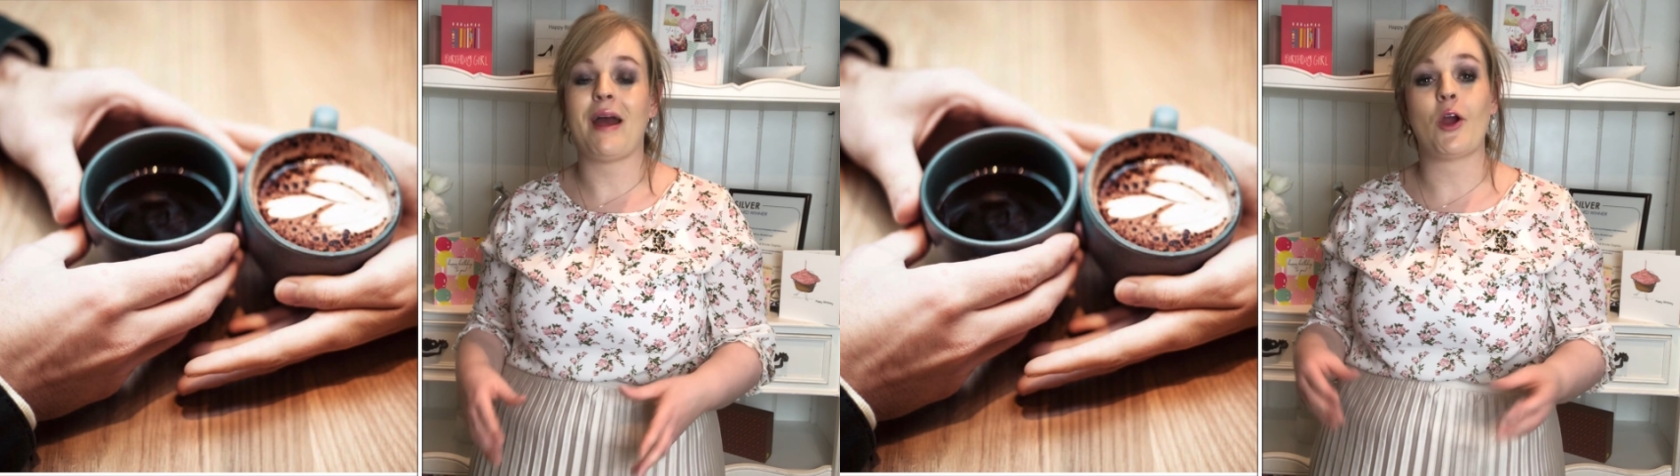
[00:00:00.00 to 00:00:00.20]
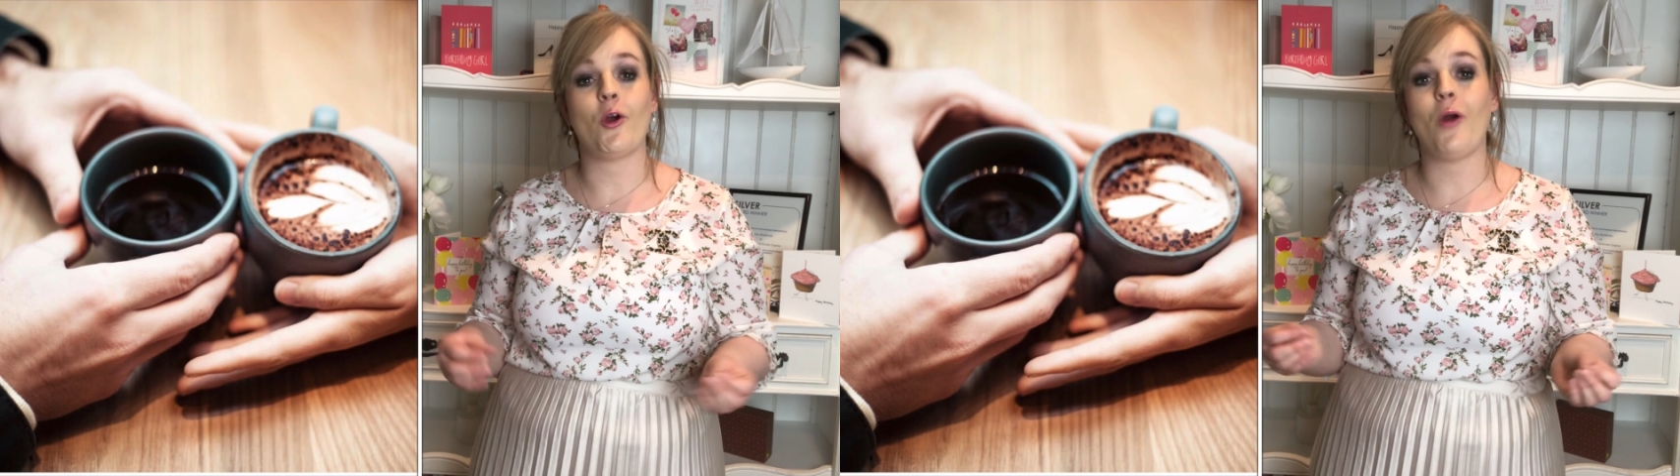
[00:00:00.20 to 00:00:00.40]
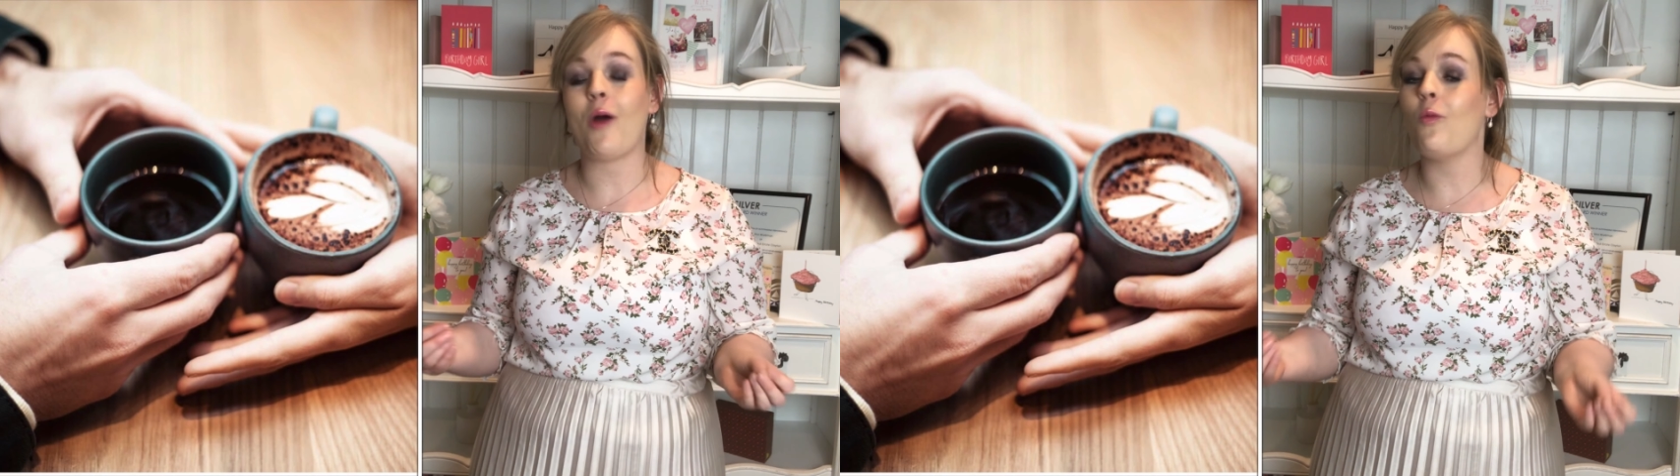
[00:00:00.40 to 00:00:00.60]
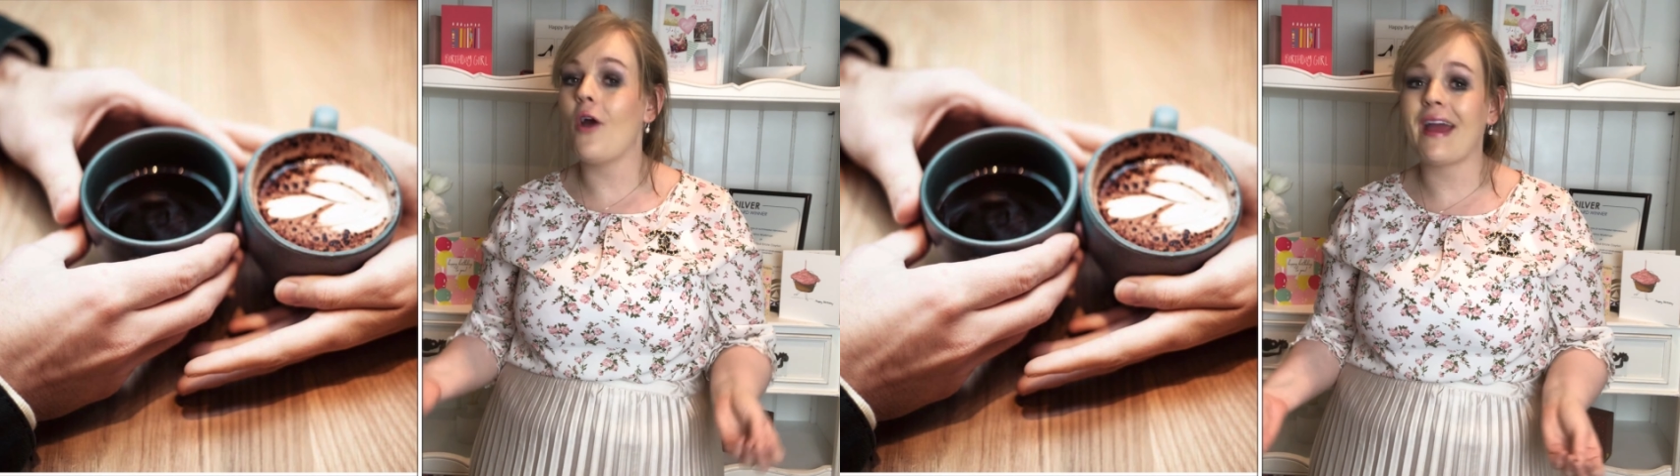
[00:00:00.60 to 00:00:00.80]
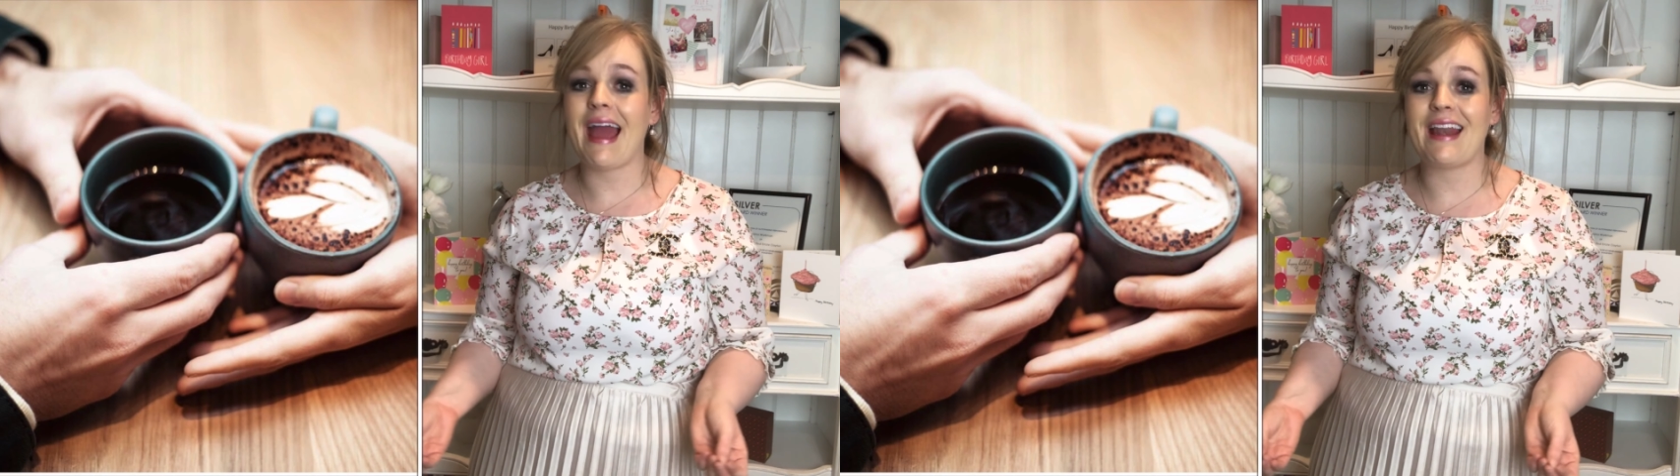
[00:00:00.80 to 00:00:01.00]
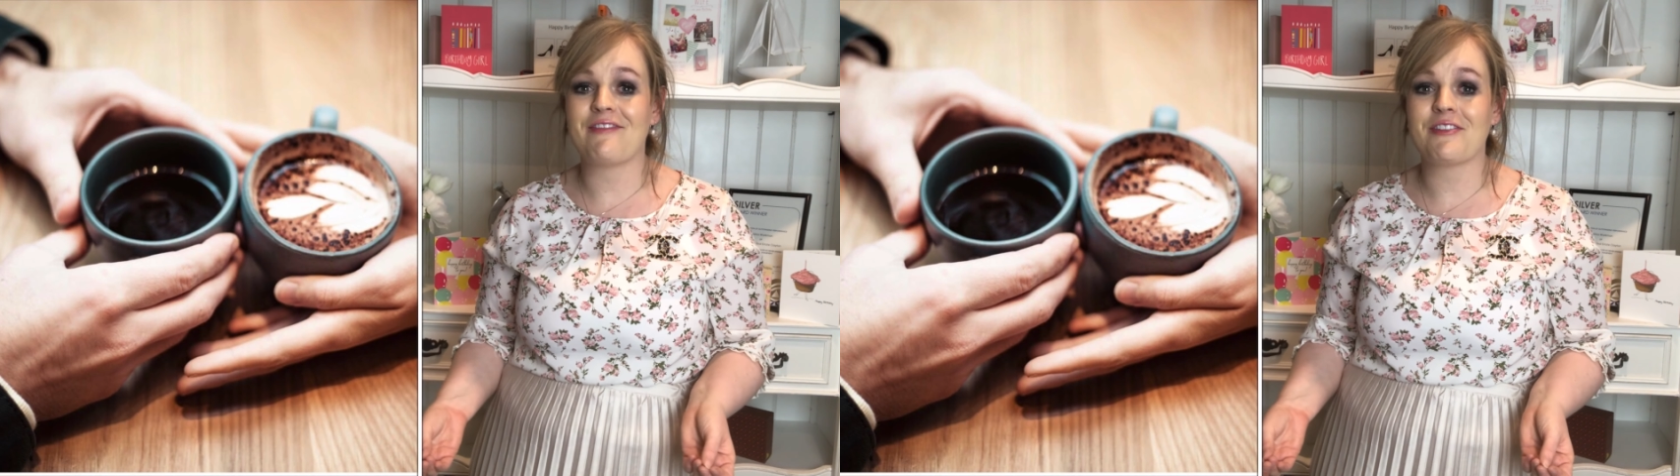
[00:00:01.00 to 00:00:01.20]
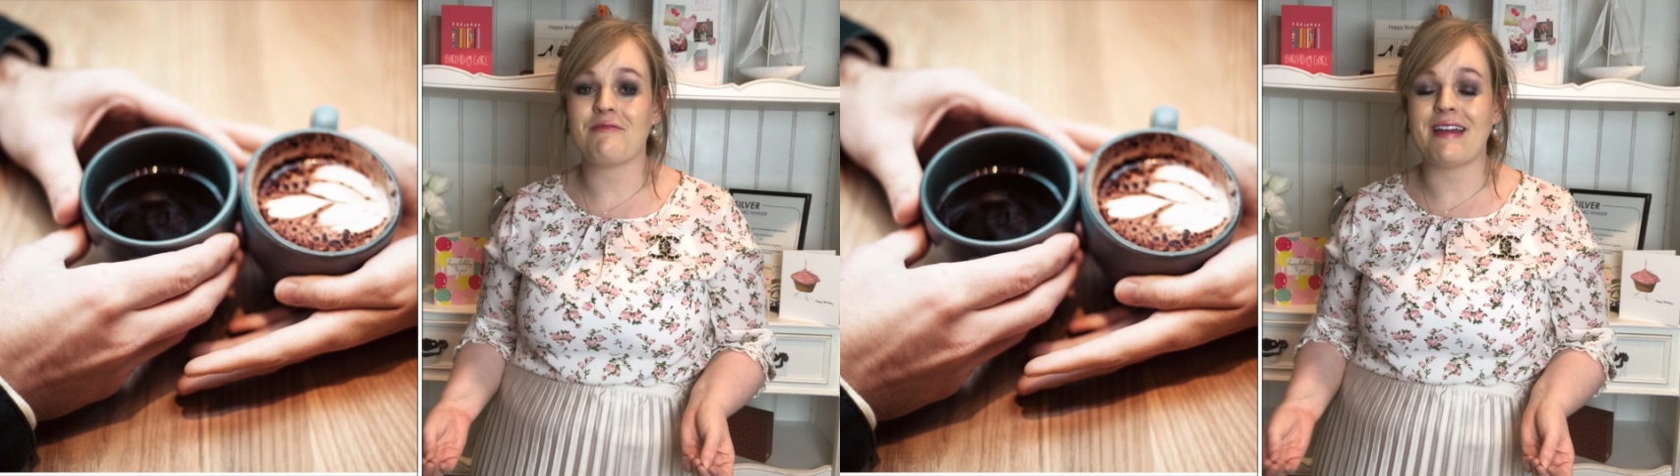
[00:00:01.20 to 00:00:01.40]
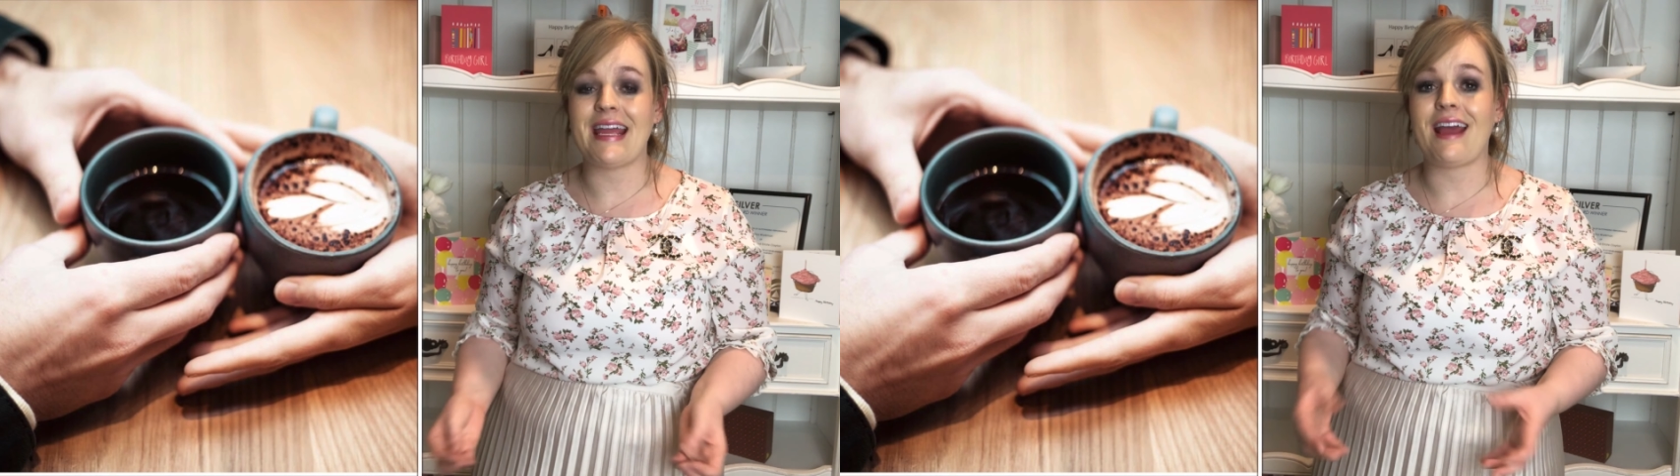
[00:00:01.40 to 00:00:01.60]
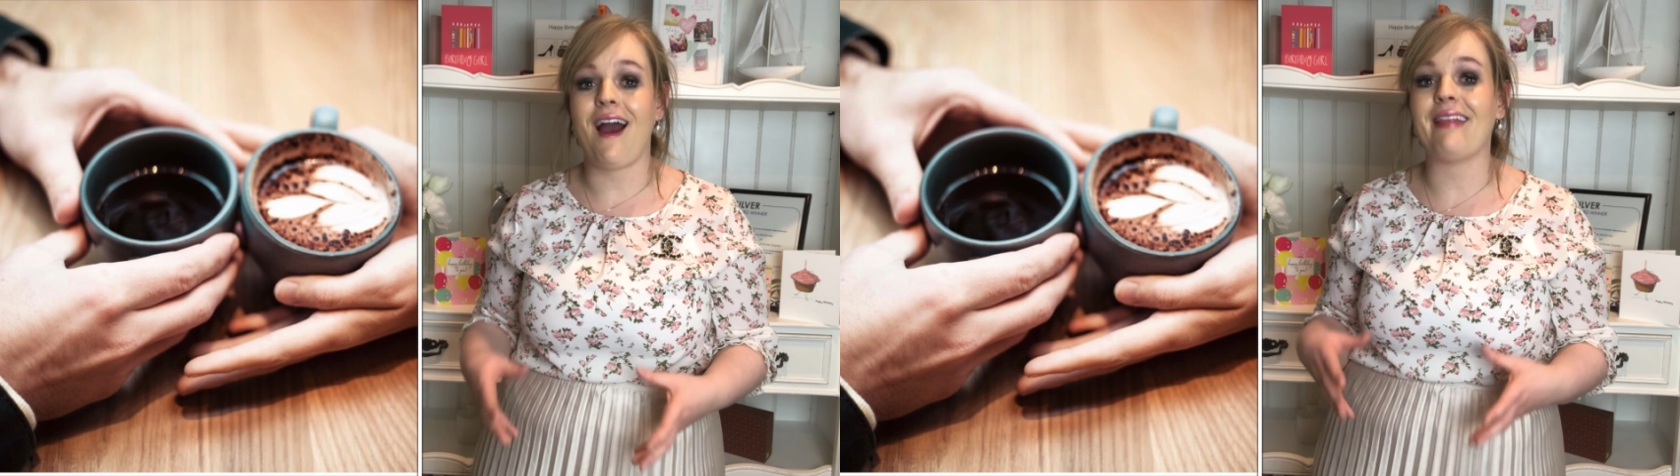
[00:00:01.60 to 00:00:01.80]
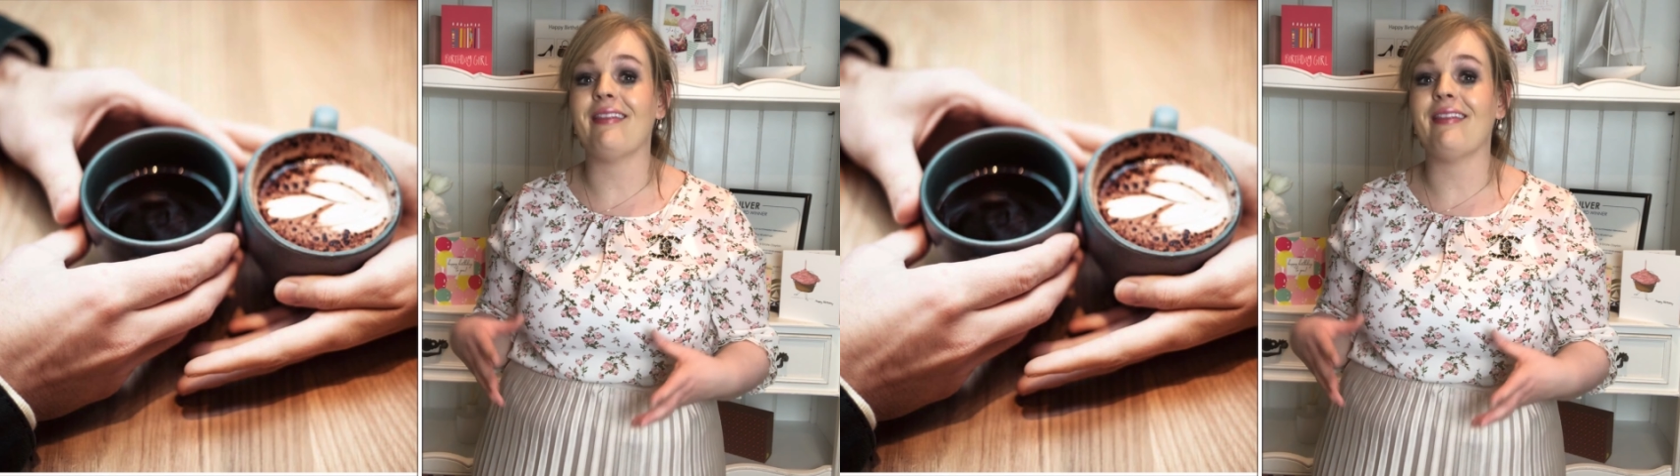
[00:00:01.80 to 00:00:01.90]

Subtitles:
I work out every week. I